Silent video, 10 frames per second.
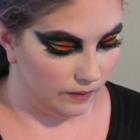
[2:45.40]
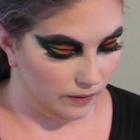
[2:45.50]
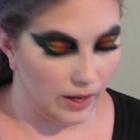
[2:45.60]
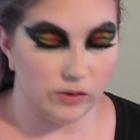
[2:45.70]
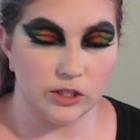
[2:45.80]

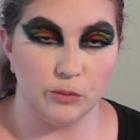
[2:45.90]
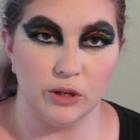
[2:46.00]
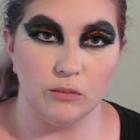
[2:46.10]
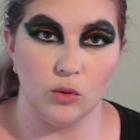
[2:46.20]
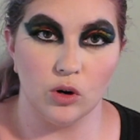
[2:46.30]
That was a
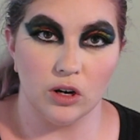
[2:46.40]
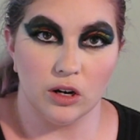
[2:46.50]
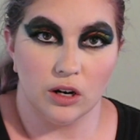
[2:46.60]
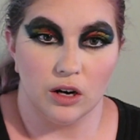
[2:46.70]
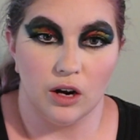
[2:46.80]
bit more
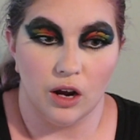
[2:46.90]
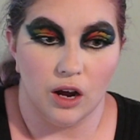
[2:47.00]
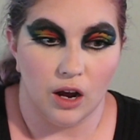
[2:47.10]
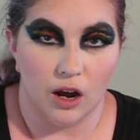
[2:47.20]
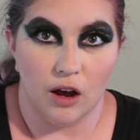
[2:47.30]

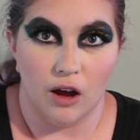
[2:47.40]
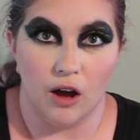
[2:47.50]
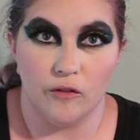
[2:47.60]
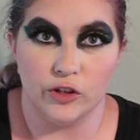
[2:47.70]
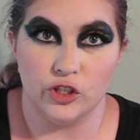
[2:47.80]

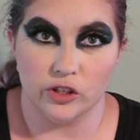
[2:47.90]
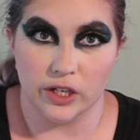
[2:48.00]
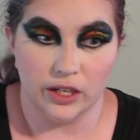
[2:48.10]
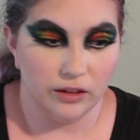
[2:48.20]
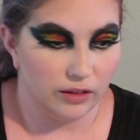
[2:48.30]
of a
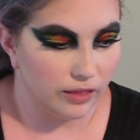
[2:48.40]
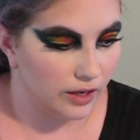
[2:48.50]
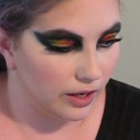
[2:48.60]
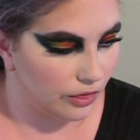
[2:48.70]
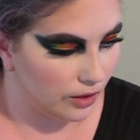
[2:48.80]
journey than
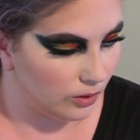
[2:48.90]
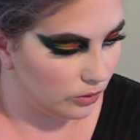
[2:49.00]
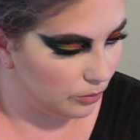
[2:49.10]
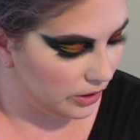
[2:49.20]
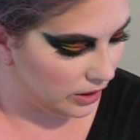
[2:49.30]
I thought it
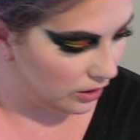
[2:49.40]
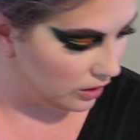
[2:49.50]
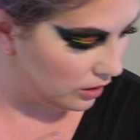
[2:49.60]
would be.